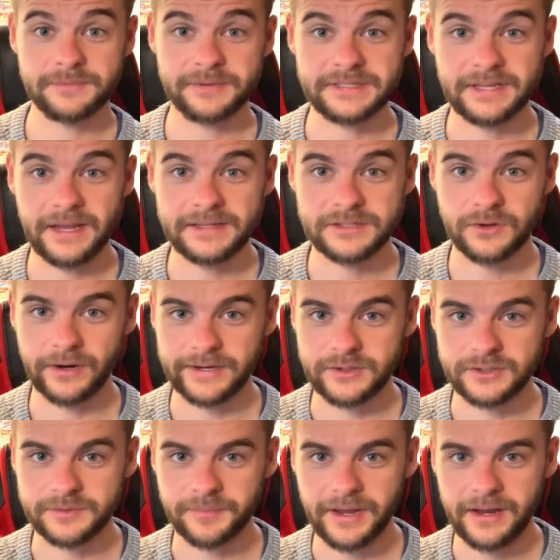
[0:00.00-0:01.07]
mistakes
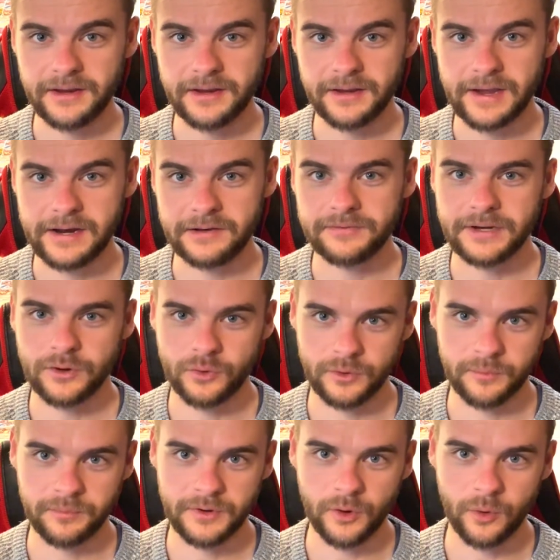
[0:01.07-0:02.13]
collectors make, and if I
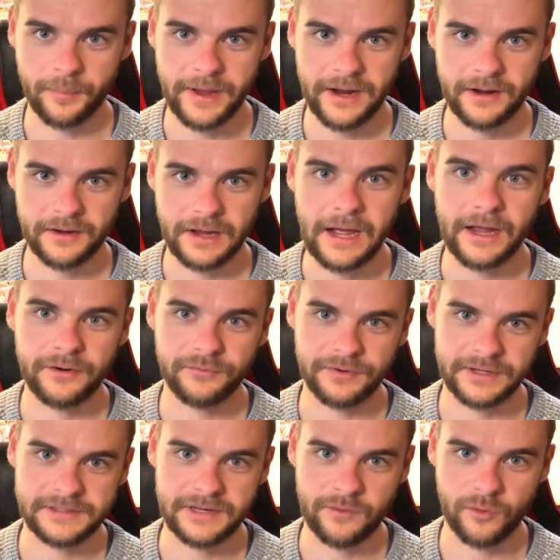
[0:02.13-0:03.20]
could go back, I'd
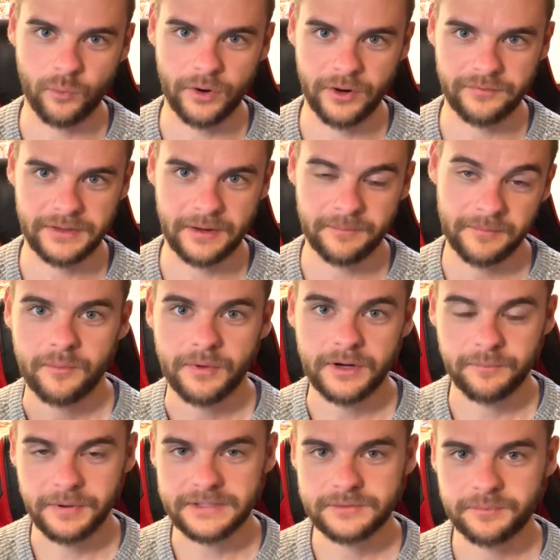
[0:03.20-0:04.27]
fix every one of them. But
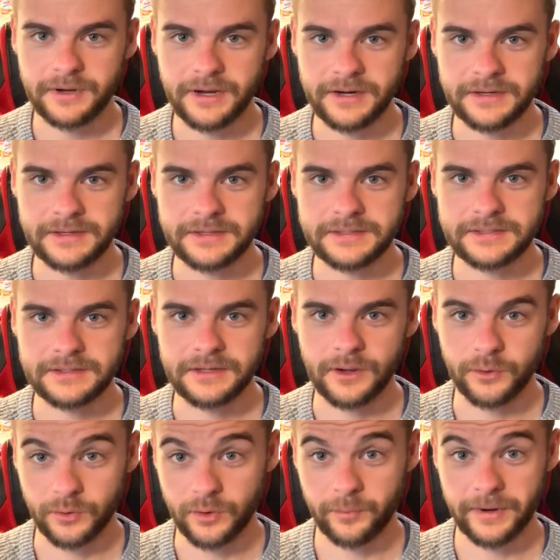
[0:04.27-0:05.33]
the best part is, now
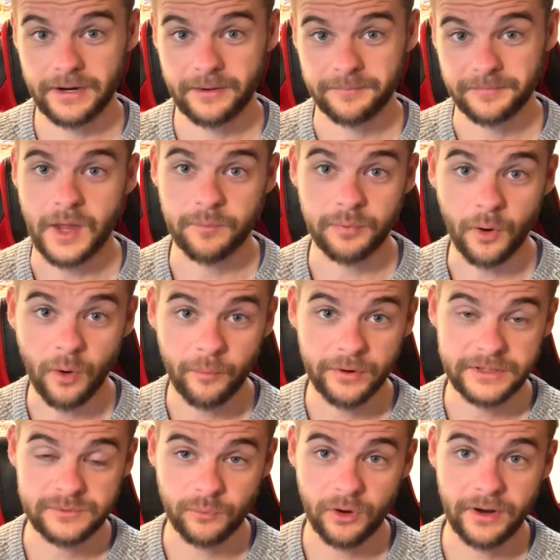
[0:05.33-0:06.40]
you know better. And Pokemon
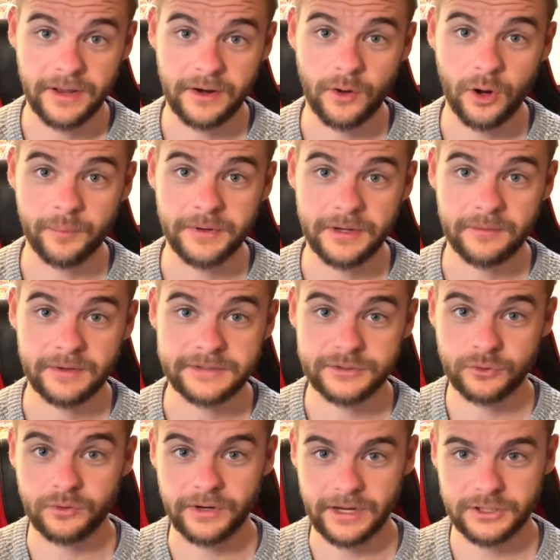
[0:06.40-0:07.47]
is more than a hobby, it's a
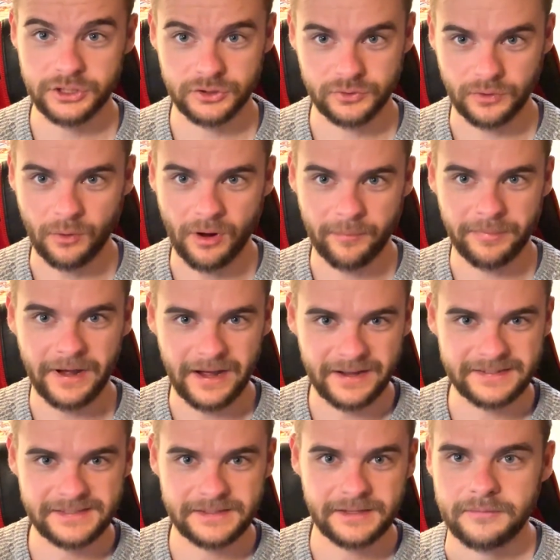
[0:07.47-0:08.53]
connection to our
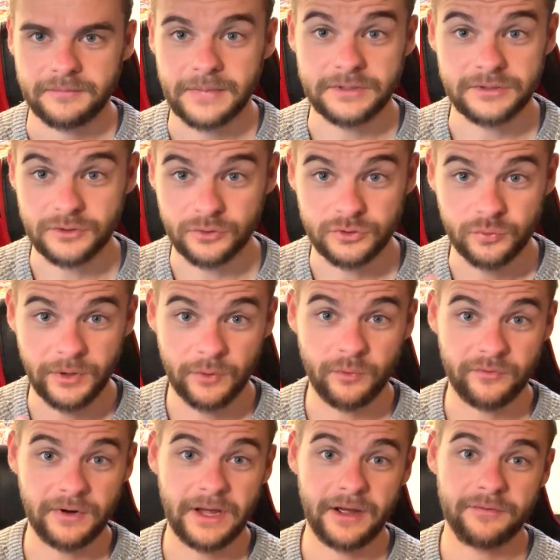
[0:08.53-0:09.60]
past. And so treat it
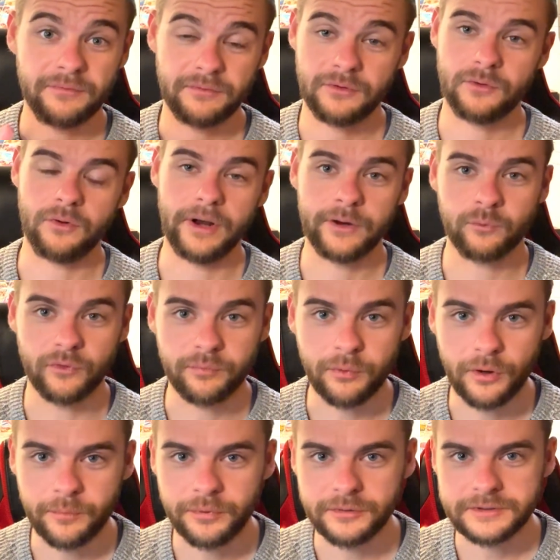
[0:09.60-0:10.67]
with love, collect with
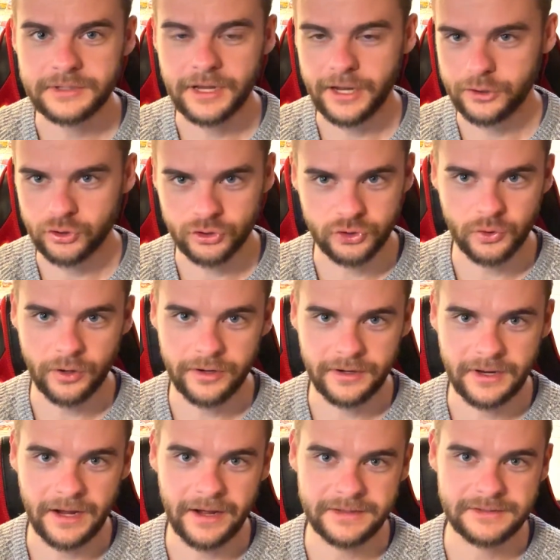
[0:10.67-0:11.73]
purpose, and enjoy the
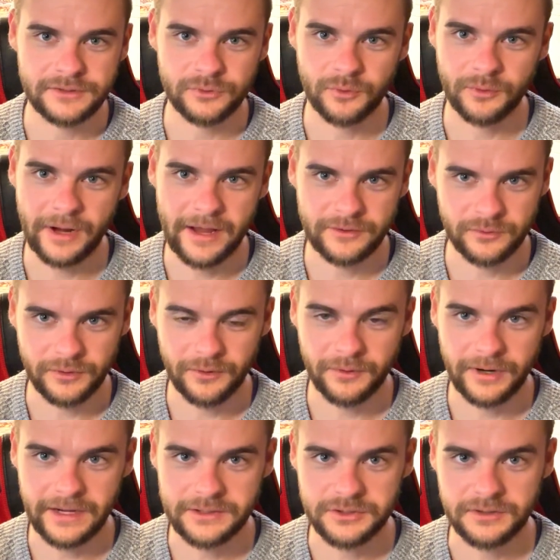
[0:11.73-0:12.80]
cards you add to your
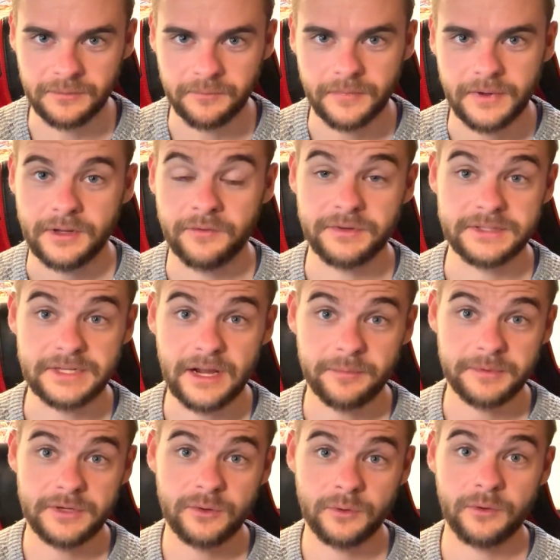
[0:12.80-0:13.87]
collection. If this
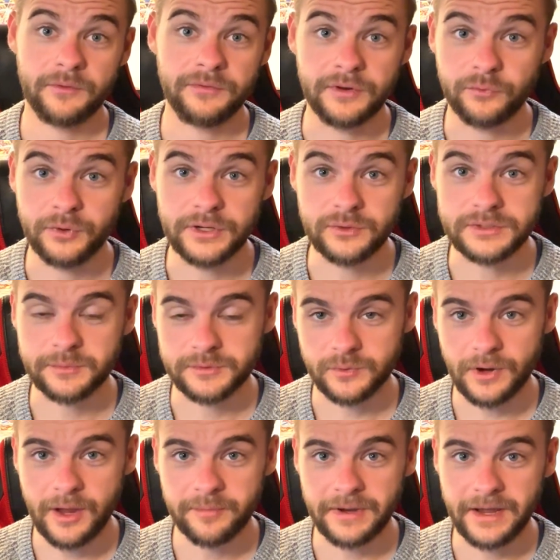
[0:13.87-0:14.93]
helped you, feel free to
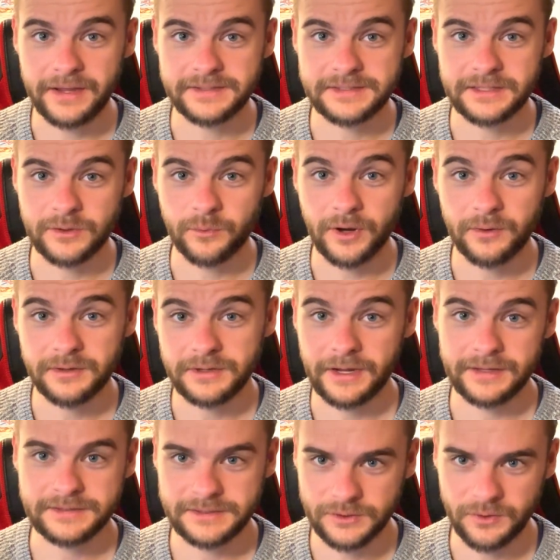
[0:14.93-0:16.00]
subscribe and stick around,
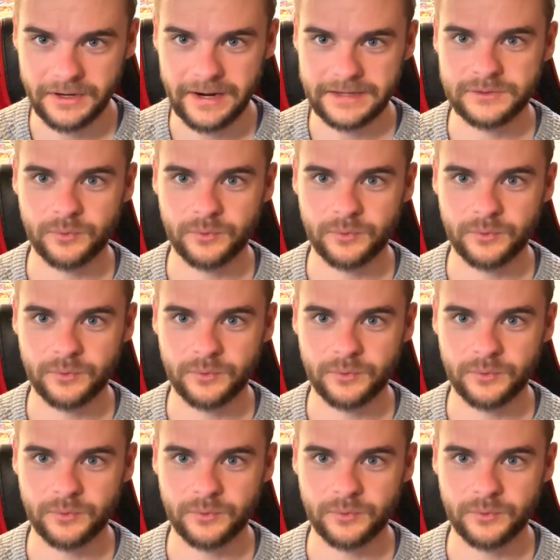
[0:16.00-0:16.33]
and see you in the next